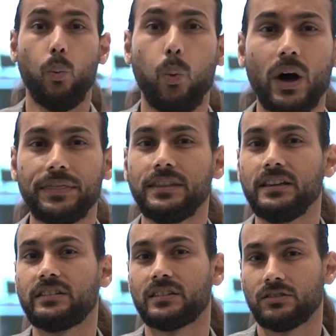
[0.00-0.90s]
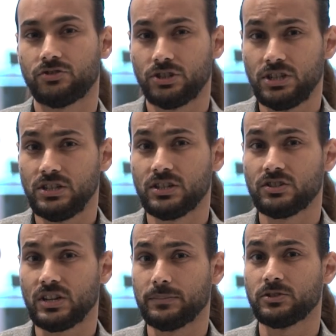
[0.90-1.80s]
what these strategic
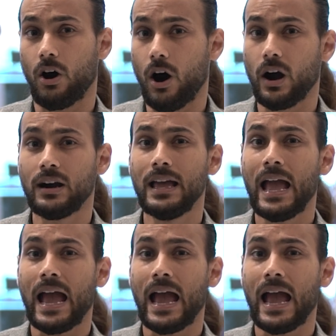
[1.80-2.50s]
steps are